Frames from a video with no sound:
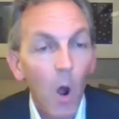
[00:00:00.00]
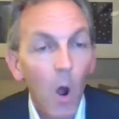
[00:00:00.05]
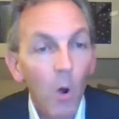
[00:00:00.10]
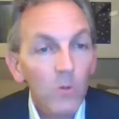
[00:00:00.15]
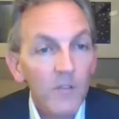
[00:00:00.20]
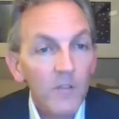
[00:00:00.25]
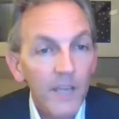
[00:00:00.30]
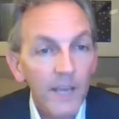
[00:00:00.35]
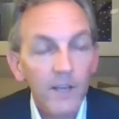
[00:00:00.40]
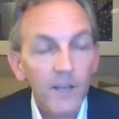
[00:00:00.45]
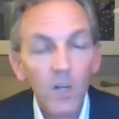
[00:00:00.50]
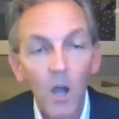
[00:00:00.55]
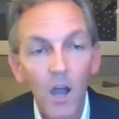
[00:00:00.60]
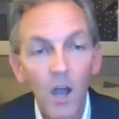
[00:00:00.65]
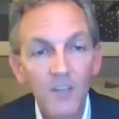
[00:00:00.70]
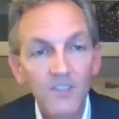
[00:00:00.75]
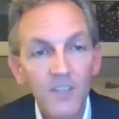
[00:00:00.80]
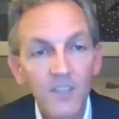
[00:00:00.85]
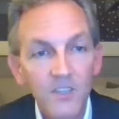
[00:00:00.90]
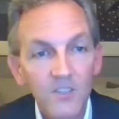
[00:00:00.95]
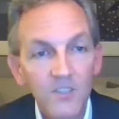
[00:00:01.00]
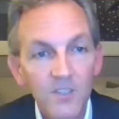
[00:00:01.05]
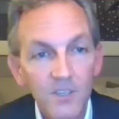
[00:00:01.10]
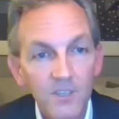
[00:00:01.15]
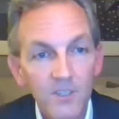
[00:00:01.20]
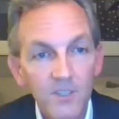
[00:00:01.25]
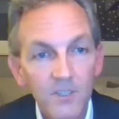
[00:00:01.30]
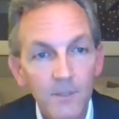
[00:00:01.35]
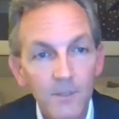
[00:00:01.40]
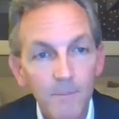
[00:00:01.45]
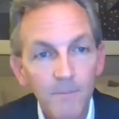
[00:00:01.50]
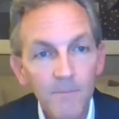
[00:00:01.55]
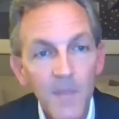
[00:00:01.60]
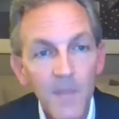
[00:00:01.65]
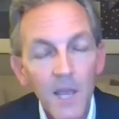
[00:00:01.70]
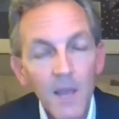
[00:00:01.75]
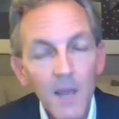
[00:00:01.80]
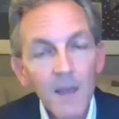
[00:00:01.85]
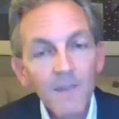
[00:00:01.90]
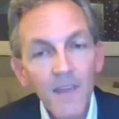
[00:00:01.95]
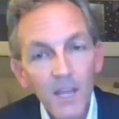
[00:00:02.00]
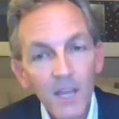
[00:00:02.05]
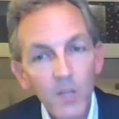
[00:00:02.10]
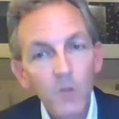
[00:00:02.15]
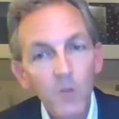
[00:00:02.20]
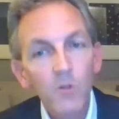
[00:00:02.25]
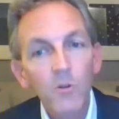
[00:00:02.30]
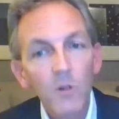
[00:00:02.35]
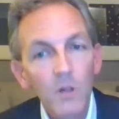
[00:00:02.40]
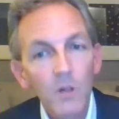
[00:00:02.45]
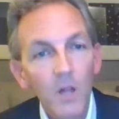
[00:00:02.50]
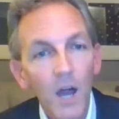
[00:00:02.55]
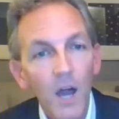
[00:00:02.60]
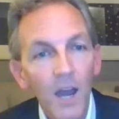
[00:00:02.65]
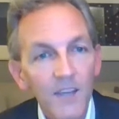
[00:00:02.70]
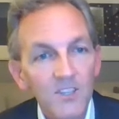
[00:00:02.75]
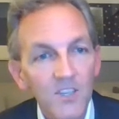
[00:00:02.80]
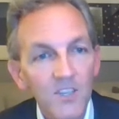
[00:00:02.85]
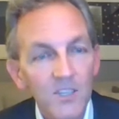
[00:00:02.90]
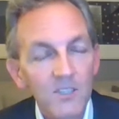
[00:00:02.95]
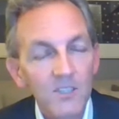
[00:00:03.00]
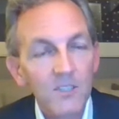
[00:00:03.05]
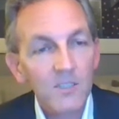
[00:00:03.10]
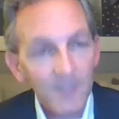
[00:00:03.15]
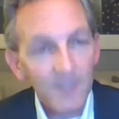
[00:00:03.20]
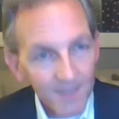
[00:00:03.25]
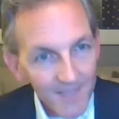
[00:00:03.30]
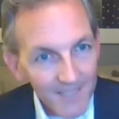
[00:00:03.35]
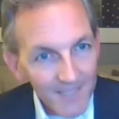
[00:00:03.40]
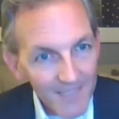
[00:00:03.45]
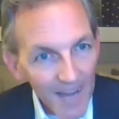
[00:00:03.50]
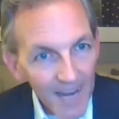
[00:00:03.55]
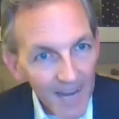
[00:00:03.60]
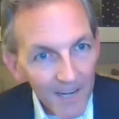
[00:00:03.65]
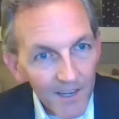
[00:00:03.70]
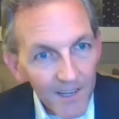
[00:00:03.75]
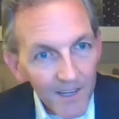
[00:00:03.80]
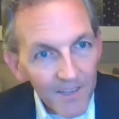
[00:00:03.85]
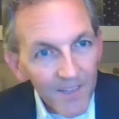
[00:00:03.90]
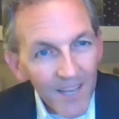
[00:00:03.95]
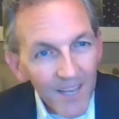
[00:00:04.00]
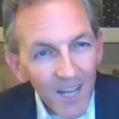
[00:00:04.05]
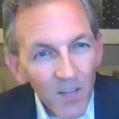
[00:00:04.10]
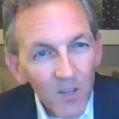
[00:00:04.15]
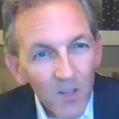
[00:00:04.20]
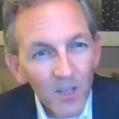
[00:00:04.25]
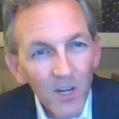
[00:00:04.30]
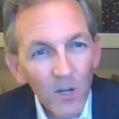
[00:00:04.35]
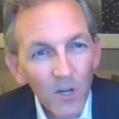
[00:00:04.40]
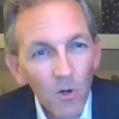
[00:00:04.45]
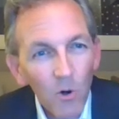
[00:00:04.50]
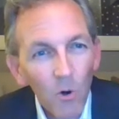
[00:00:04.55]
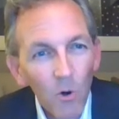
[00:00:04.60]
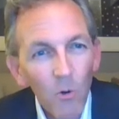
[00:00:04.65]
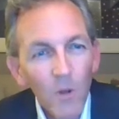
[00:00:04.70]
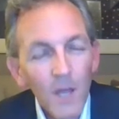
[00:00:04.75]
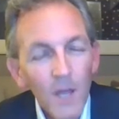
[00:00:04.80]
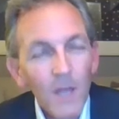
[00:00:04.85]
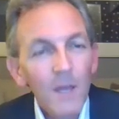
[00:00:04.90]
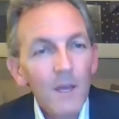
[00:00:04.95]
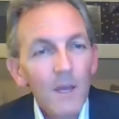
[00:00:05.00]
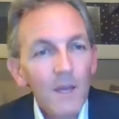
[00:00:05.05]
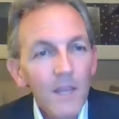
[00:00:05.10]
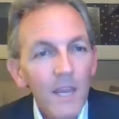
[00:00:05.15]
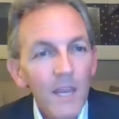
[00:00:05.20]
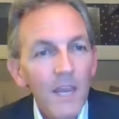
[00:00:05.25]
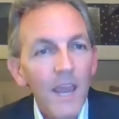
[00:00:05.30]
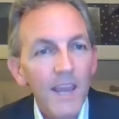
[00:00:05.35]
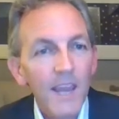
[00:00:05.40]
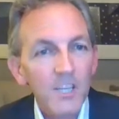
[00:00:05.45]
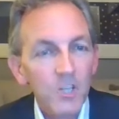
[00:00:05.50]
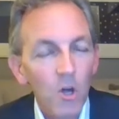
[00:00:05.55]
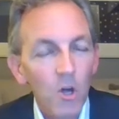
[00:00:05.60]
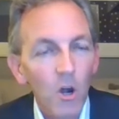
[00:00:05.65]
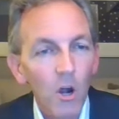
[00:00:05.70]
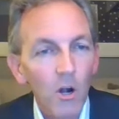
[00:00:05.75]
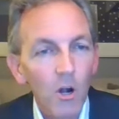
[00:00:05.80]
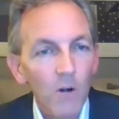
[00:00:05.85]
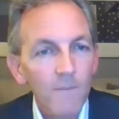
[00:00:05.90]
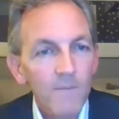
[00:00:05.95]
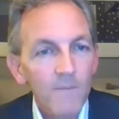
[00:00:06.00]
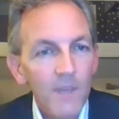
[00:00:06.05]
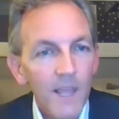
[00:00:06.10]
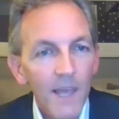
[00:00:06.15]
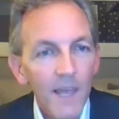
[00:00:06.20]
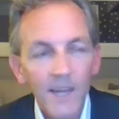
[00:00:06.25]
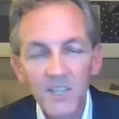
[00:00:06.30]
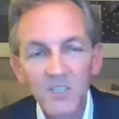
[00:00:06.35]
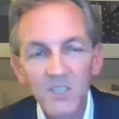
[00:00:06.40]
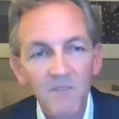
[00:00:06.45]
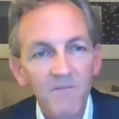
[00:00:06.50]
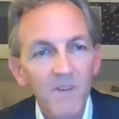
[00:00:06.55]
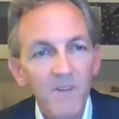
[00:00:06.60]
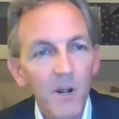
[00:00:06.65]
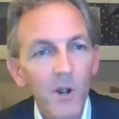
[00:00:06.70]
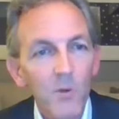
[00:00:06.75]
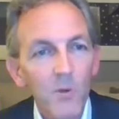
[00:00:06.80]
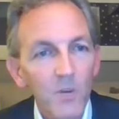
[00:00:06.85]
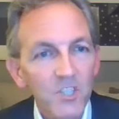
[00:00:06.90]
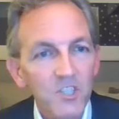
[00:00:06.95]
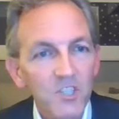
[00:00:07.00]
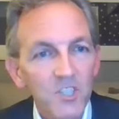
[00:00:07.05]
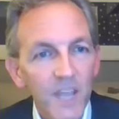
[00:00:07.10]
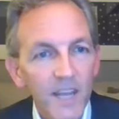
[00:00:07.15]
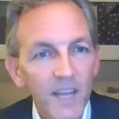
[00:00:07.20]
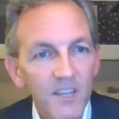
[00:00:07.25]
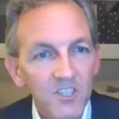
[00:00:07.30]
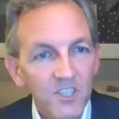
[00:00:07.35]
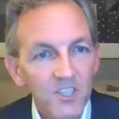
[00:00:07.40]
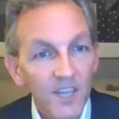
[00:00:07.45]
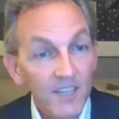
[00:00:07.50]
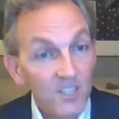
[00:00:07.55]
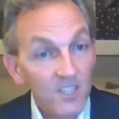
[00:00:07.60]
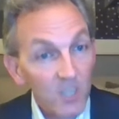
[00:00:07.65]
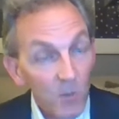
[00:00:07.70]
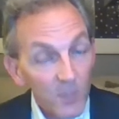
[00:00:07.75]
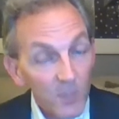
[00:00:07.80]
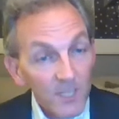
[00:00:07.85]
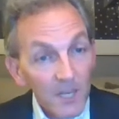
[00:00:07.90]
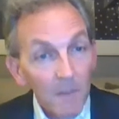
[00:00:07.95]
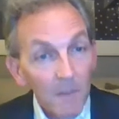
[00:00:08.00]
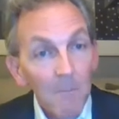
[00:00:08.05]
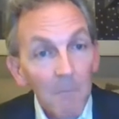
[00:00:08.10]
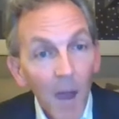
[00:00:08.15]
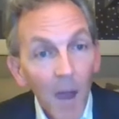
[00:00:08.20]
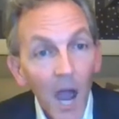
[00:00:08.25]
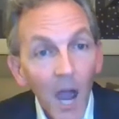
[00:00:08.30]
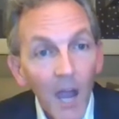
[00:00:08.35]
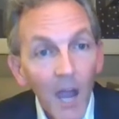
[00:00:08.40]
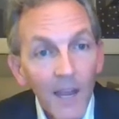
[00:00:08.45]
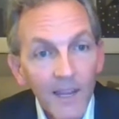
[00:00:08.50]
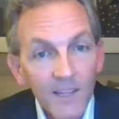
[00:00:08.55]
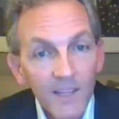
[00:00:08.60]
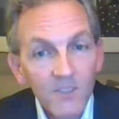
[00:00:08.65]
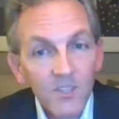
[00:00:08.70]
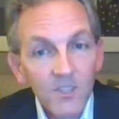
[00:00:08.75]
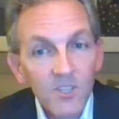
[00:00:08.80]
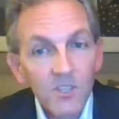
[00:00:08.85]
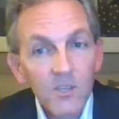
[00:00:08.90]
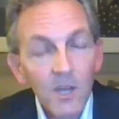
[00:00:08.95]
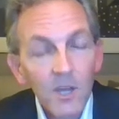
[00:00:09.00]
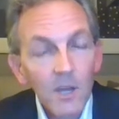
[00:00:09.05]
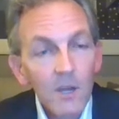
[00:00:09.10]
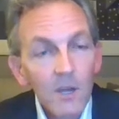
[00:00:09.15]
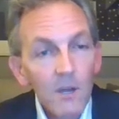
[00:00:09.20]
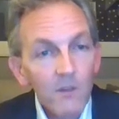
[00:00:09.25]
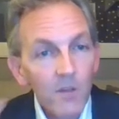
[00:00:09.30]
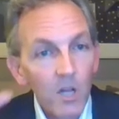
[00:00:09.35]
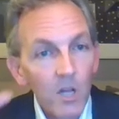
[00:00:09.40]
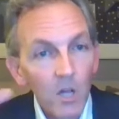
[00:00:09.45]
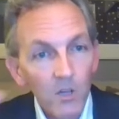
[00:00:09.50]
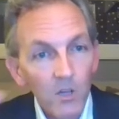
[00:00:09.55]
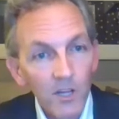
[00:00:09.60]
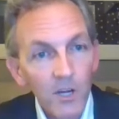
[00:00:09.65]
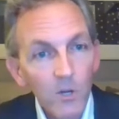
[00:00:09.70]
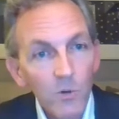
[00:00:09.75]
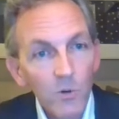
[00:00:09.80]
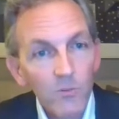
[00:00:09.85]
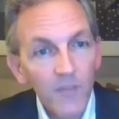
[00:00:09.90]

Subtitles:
only costing system that utilizes the data in the clinical EHR, and it's a very rich data set. So it combines the clinical